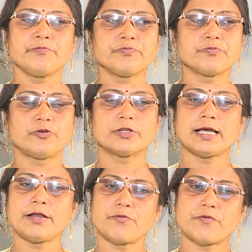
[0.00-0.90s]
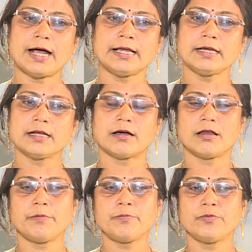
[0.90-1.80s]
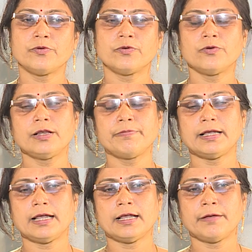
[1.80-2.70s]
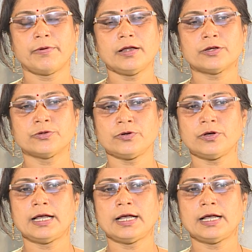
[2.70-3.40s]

more than one column will be able to